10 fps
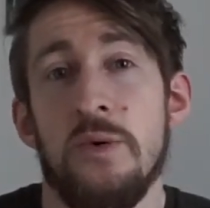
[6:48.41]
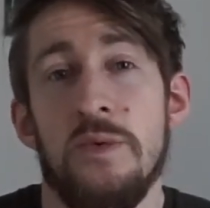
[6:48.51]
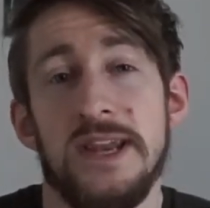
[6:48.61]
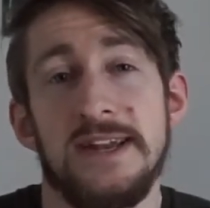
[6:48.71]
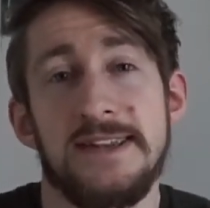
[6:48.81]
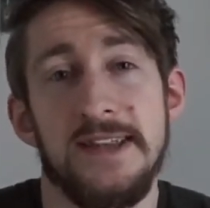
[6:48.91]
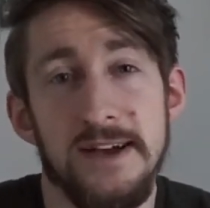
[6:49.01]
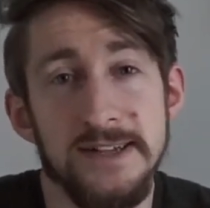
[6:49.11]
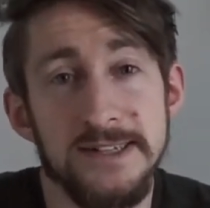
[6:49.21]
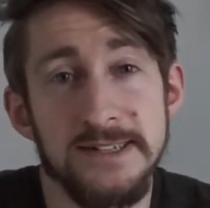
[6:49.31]
When it
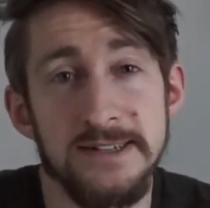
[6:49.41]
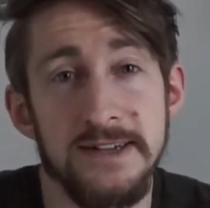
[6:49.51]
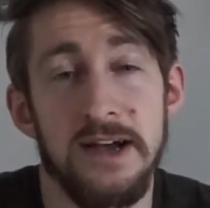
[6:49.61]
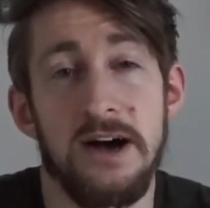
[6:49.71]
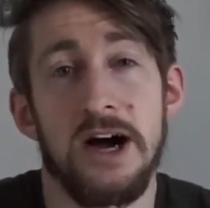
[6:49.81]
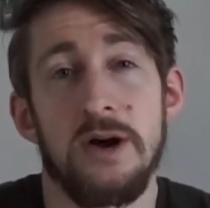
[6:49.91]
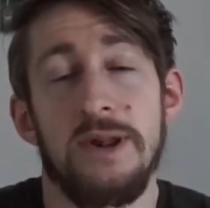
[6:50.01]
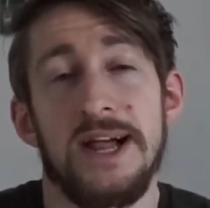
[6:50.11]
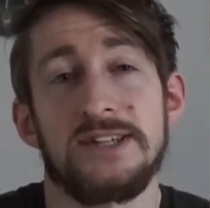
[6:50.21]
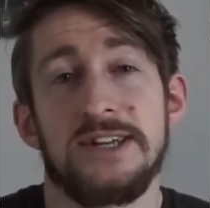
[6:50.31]
does, I
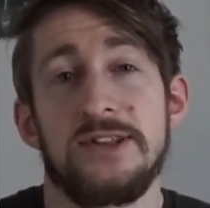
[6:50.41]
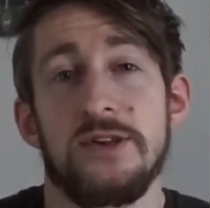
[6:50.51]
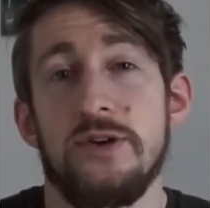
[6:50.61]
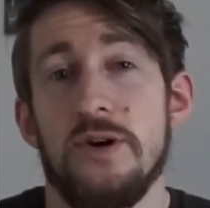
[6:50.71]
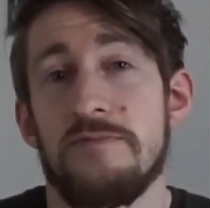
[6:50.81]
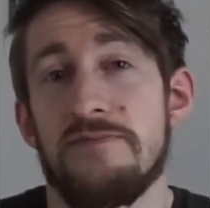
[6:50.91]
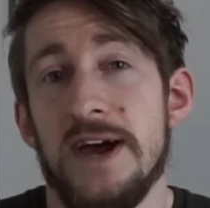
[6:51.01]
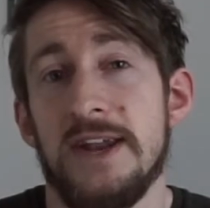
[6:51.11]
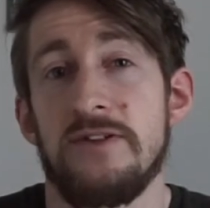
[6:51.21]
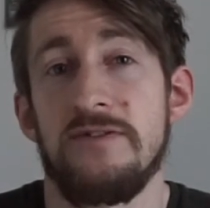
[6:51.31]
will actually do a
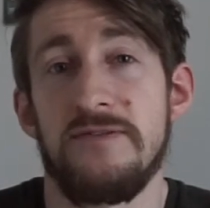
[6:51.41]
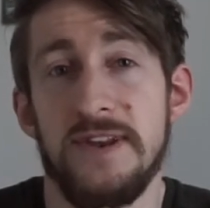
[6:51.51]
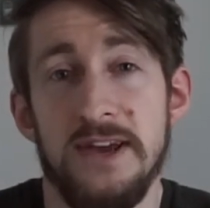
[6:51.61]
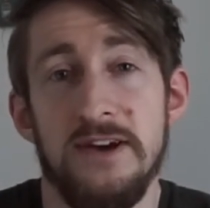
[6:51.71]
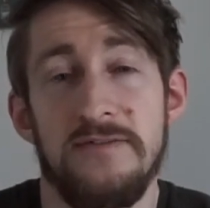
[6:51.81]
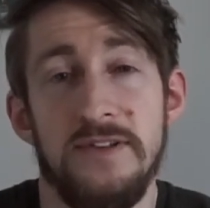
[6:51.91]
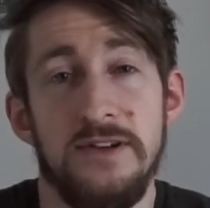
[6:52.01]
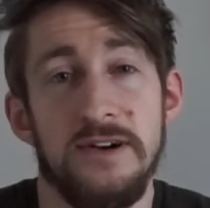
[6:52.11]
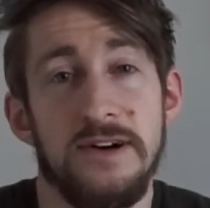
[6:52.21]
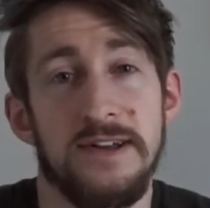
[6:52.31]
brand new video for
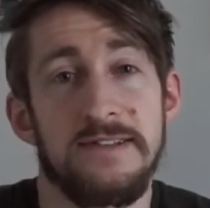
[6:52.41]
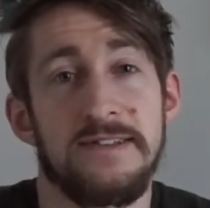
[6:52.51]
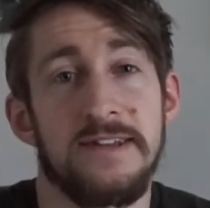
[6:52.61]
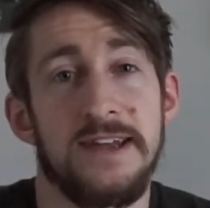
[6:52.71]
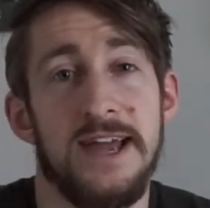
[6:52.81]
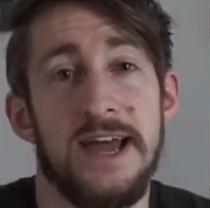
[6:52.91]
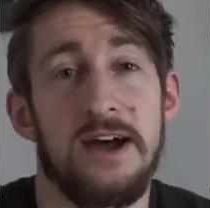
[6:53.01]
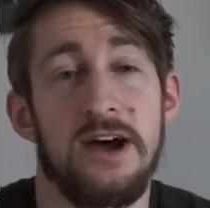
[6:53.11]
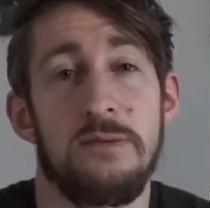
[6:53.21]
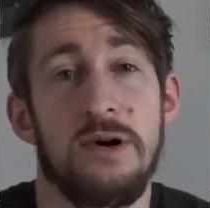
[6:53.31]
you guys.
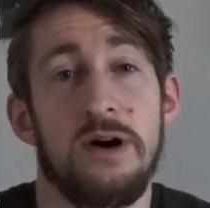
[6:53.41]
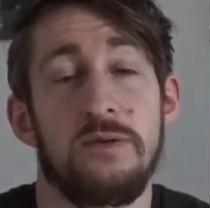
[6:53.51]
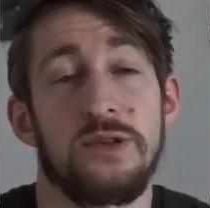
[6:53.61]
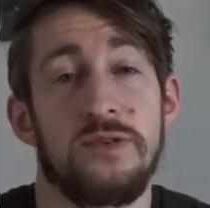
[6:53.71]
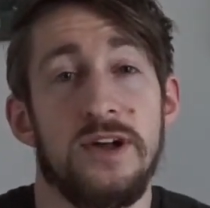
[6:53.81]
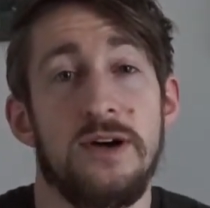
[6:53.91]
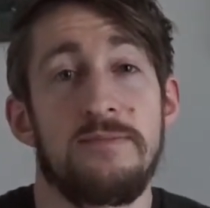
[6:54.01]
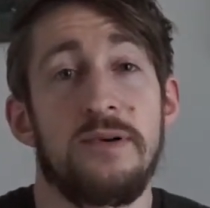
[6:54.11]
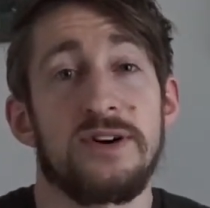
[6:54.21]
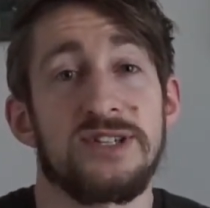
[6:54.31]
I will do the
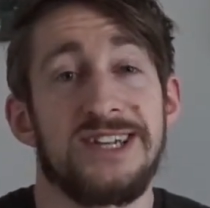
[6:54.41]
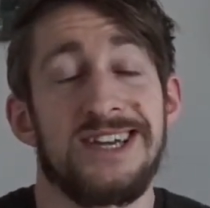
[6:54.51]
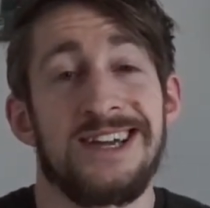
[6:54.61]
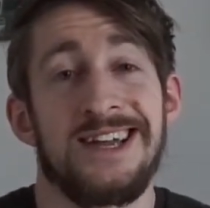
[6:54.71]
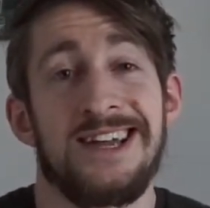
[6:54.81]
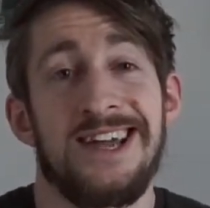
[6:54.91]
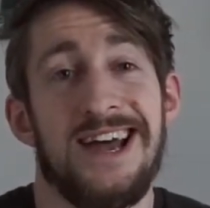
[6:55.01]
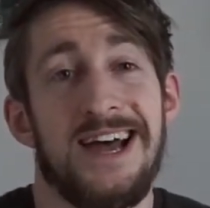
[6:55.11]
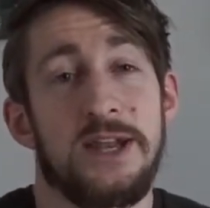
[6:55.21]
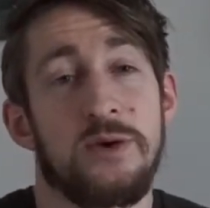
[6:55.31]
unboxing
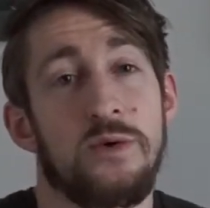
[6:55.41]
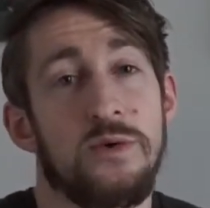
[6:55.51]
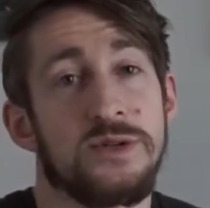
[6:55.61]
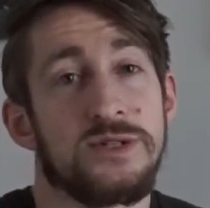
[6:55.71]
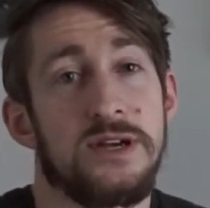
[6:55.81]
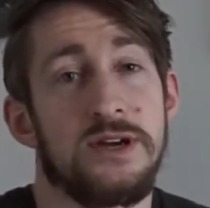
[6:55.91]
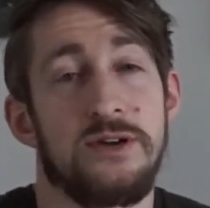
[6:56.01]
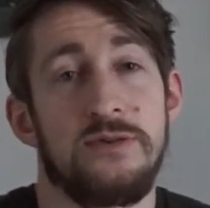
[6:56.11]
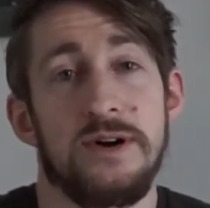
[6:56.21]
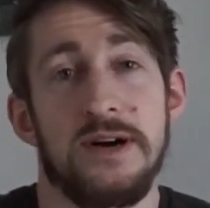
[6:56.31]
and
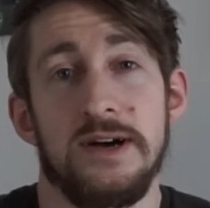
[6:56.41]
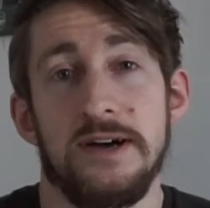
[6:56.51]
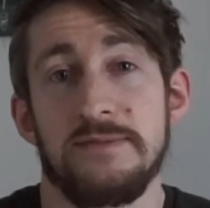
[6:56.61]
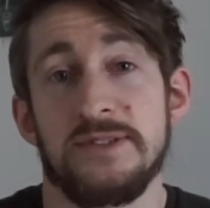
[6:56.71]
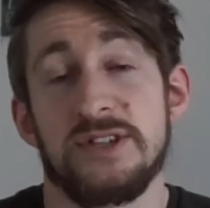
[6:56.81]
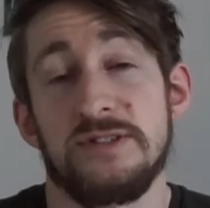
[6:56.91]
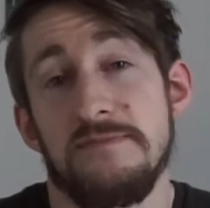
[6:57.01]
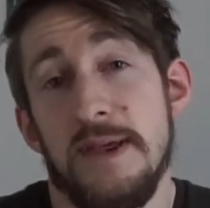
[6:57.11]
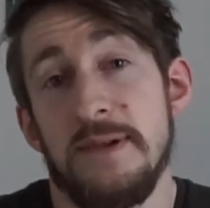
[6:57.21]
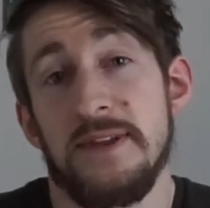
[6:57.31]
also just
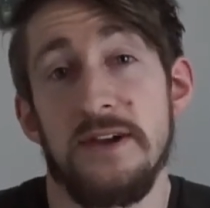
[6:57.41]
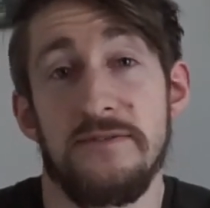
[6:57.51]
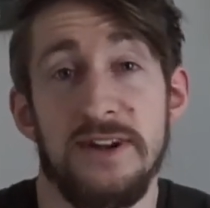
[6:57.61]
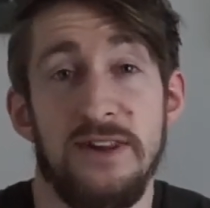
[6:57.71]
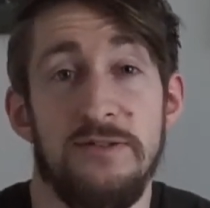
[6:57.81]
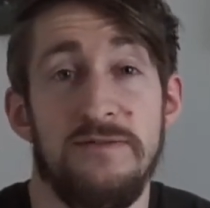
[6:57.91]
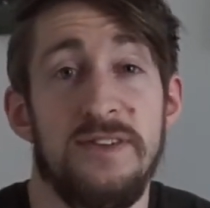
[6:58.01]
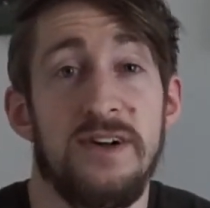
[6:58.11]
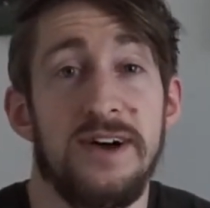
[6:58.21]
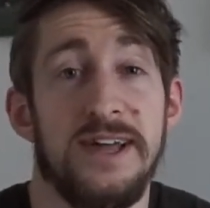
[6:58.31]
maybe go for a little
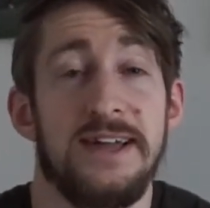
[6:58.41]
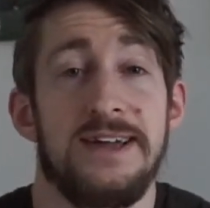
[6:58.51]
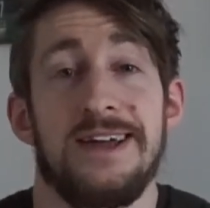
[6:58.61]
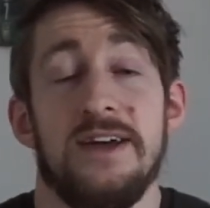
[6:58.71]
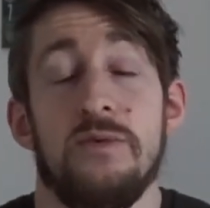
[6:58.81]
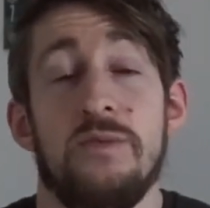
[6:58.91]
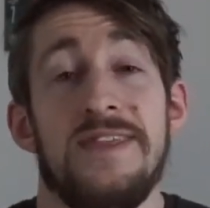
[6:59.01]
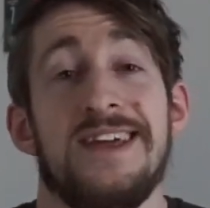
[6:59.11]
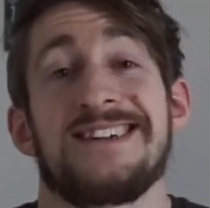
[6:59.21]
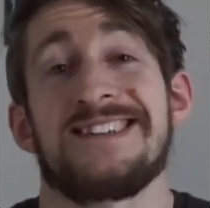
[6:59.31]
fly with
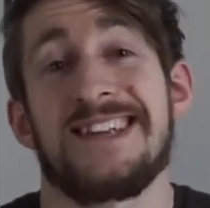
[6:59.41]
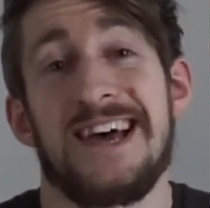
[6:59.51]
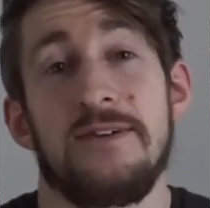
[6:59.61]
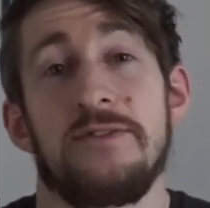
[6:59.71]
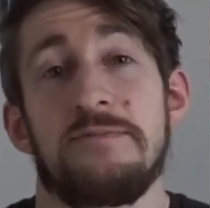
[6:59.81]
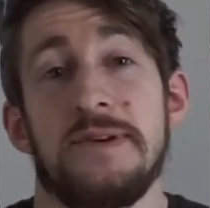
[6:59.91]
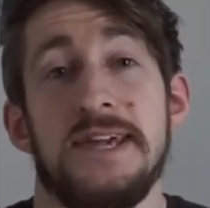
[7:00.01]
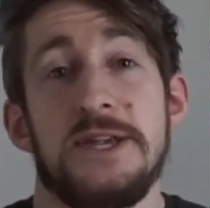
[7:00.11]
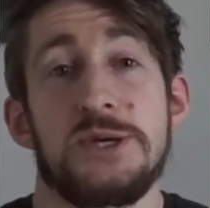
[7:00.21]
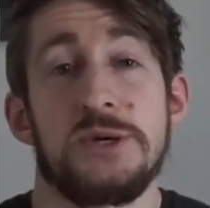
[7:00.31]
it down the
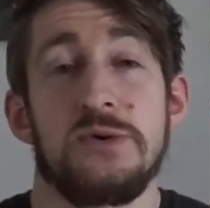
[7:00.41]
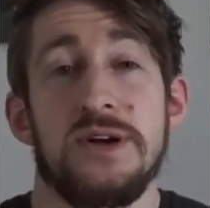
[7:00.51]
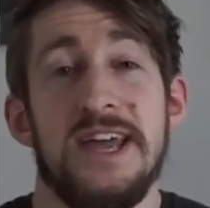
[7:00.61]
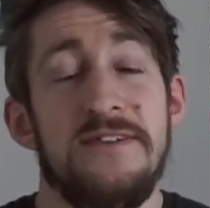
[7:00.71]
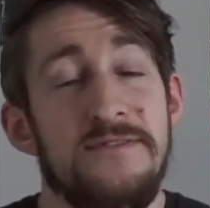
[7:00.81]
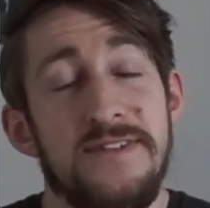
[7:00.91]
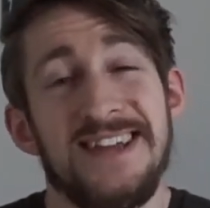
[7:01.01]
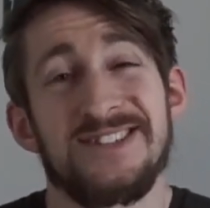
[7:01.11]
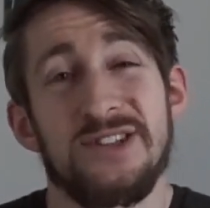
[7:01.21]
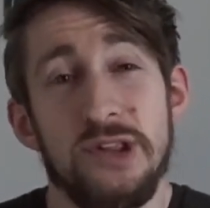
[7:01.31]
beach. If it's